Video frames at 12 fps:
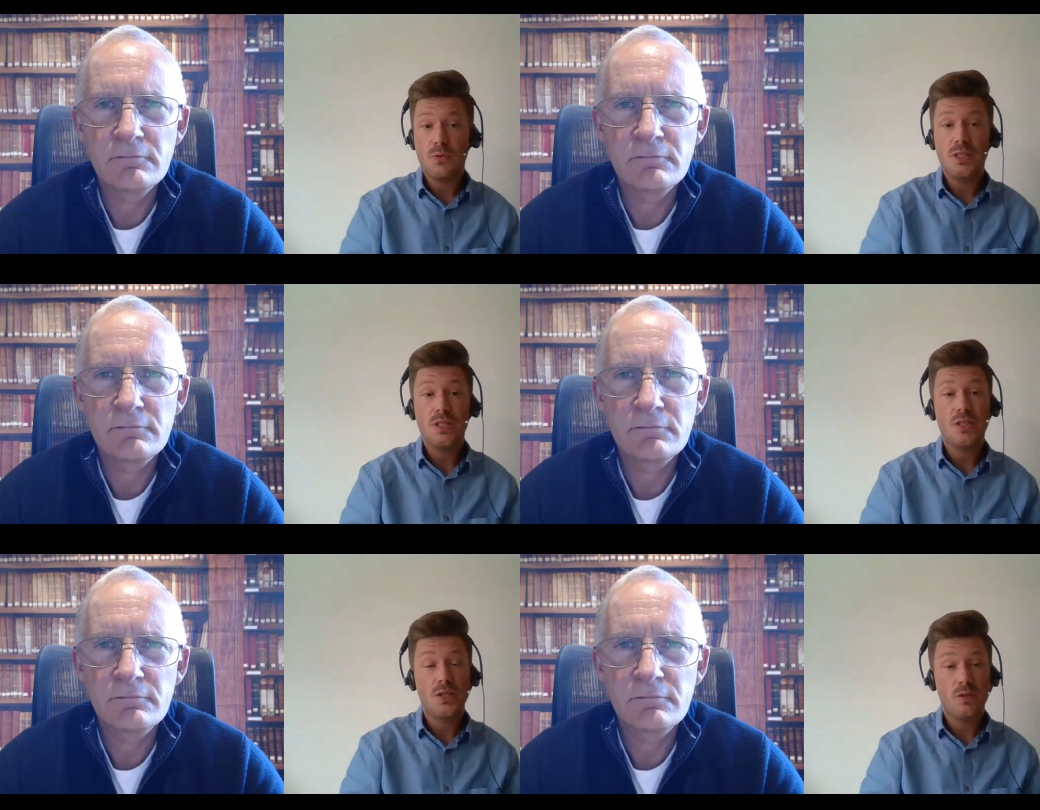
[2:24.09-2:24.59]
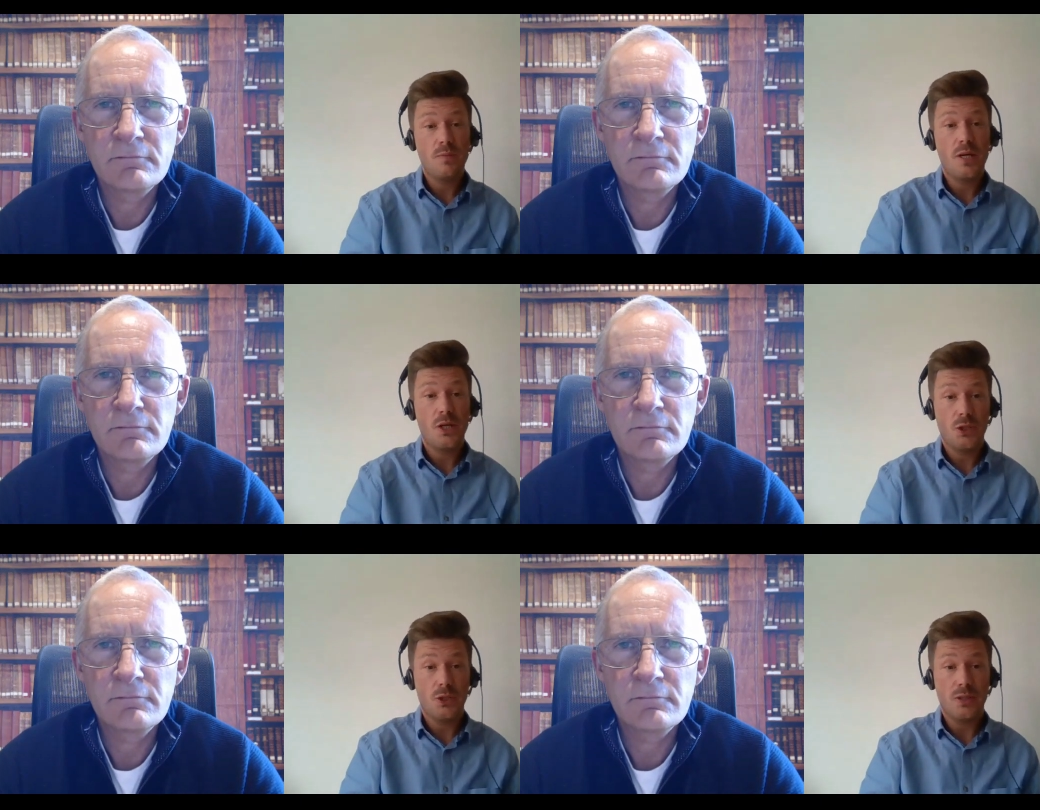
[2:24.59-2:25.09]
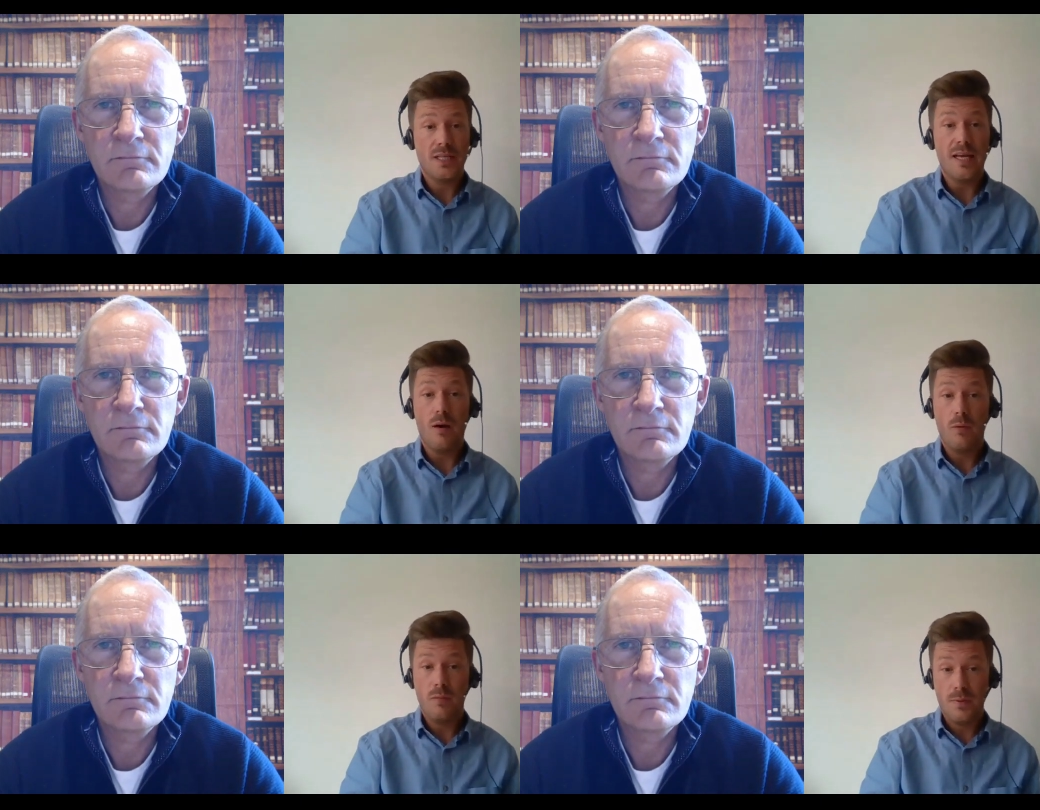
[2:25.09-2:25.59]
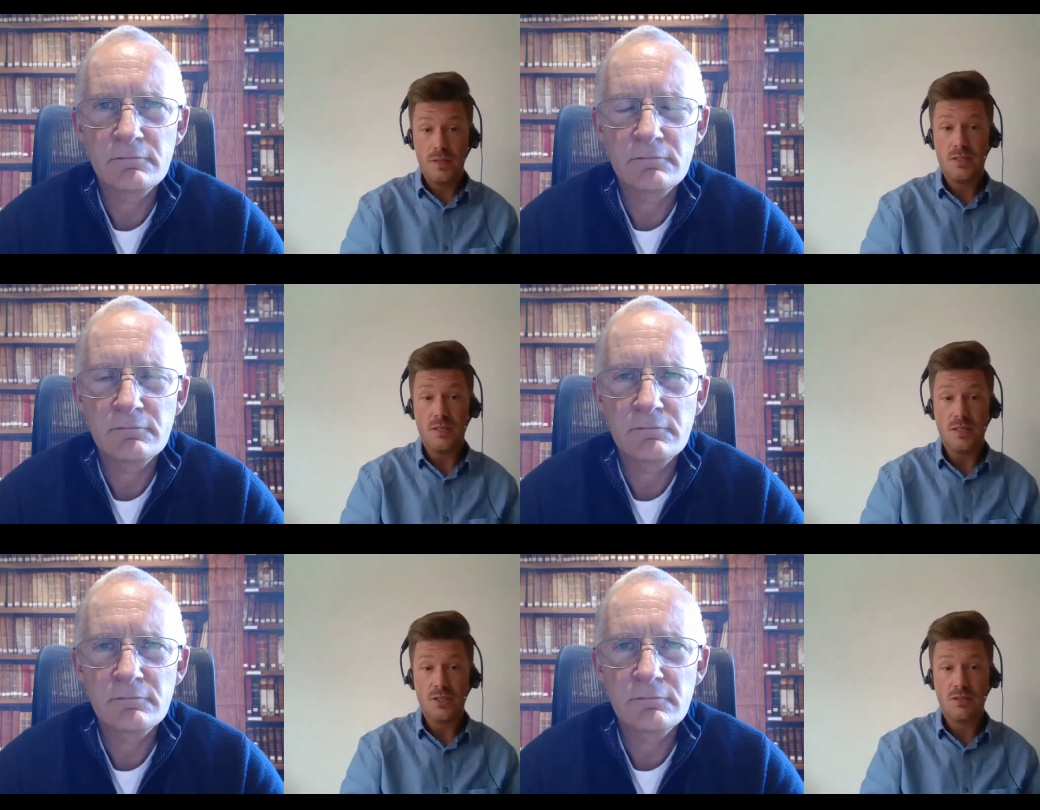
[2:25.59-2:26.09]
Speaker 1: we need to make sure that our
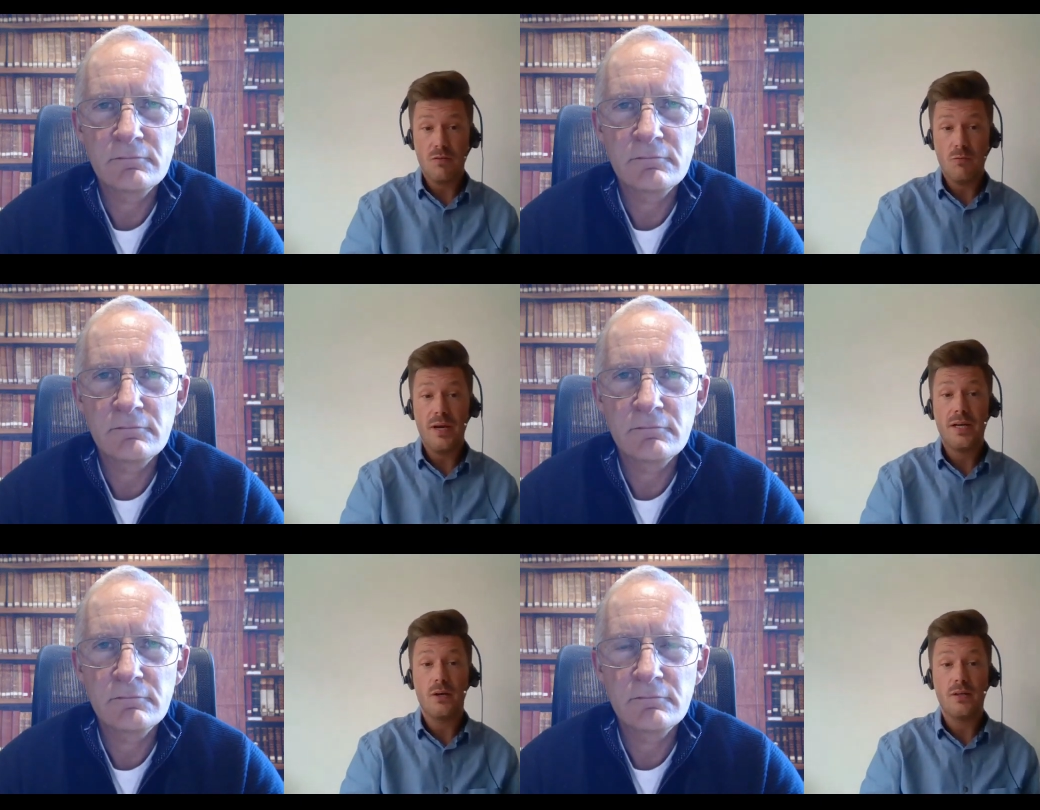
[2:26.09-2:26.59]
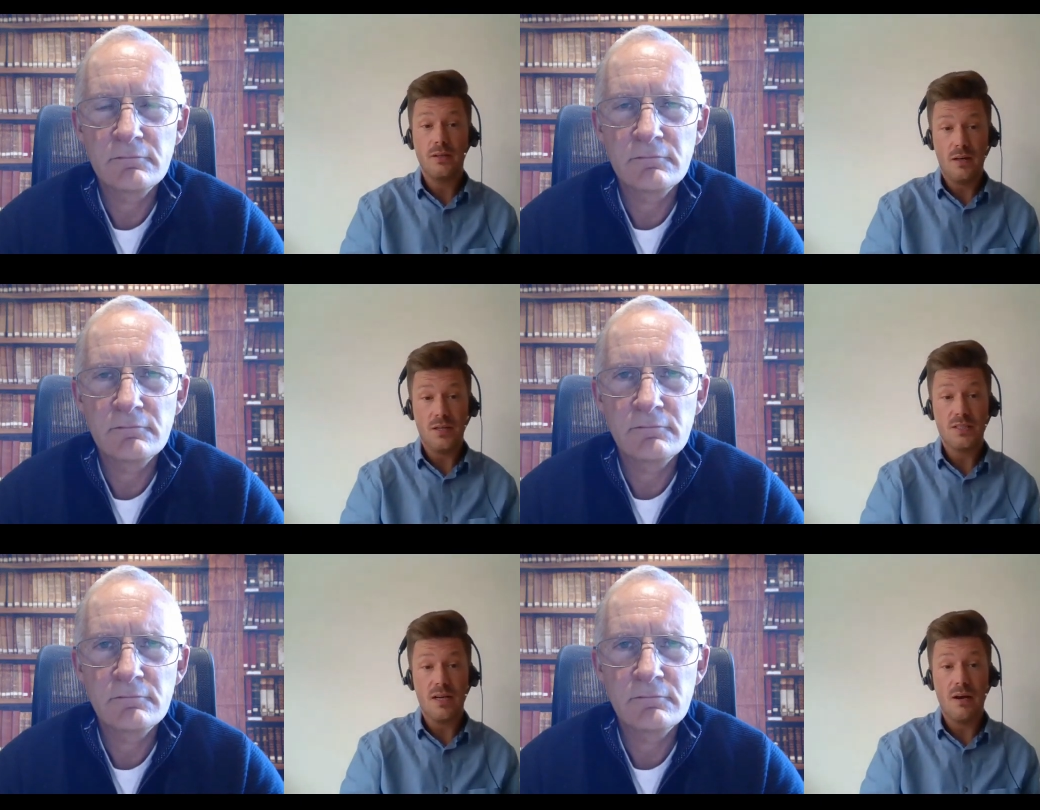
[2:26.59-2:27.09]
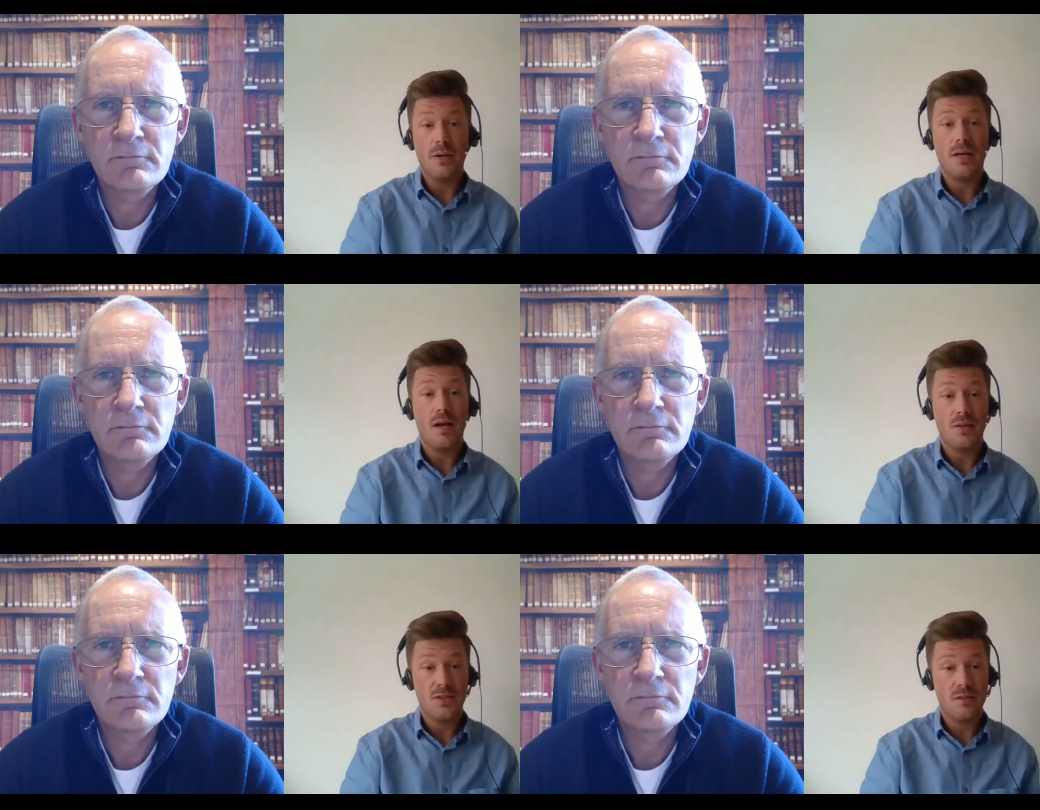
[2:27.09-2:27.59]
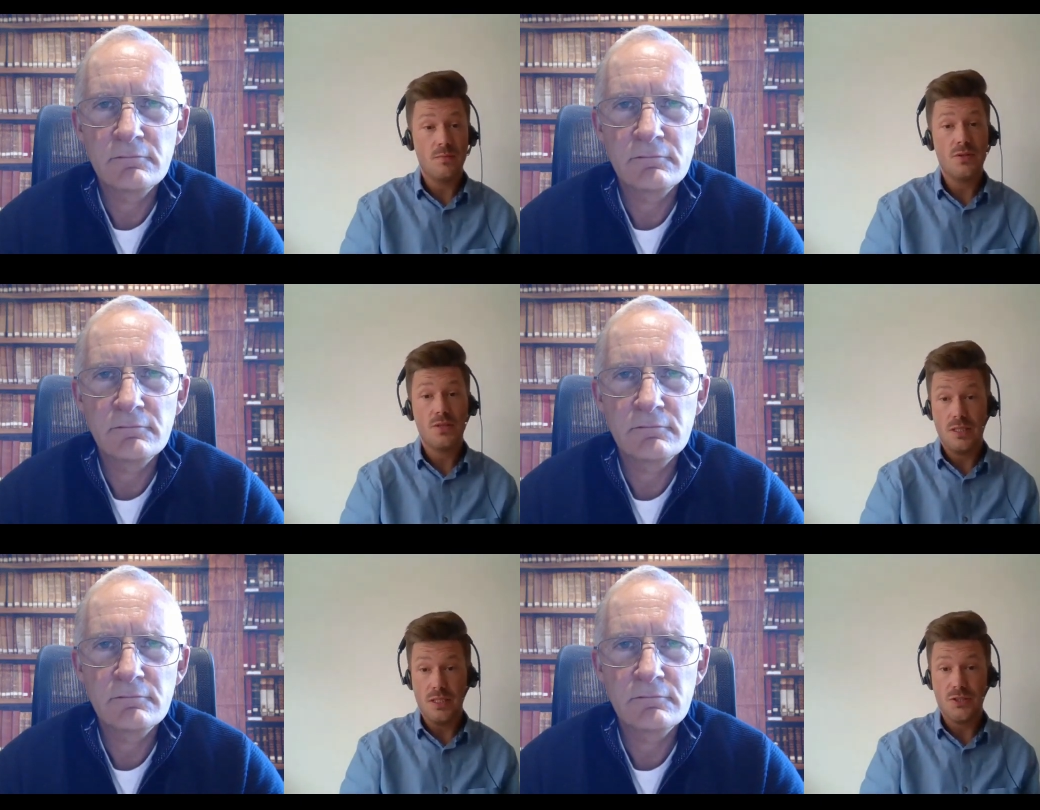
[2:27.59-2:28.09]
business recognize our
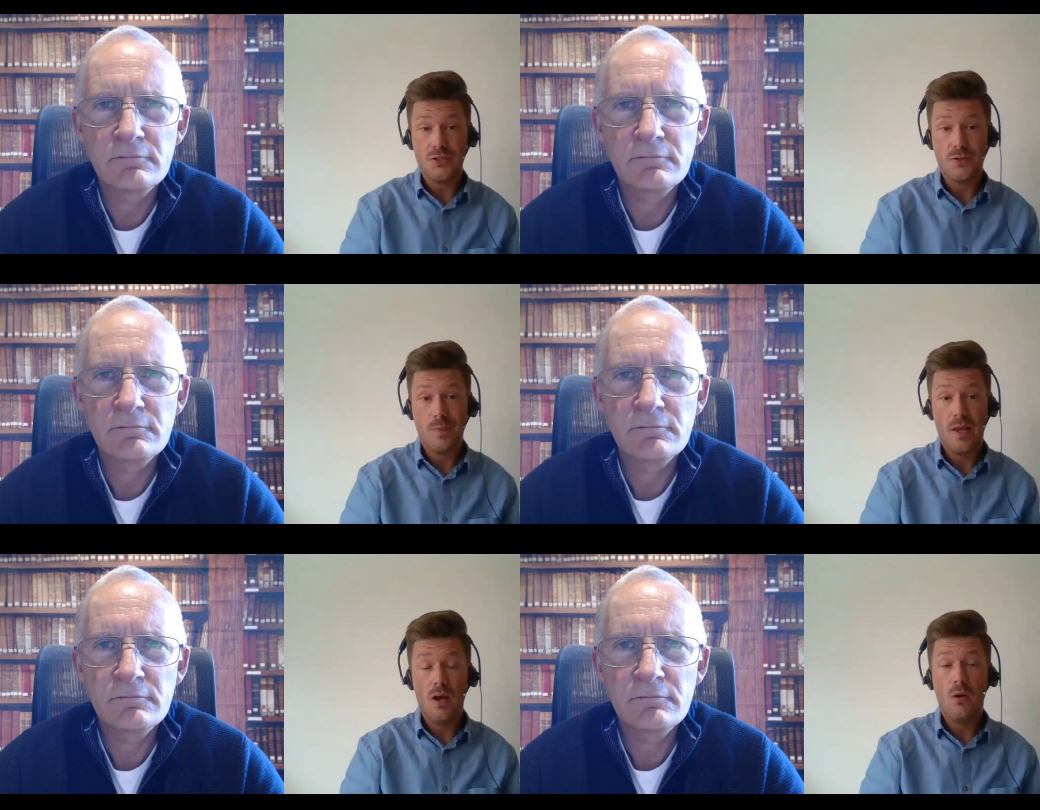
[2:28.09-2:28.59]
customers' needs.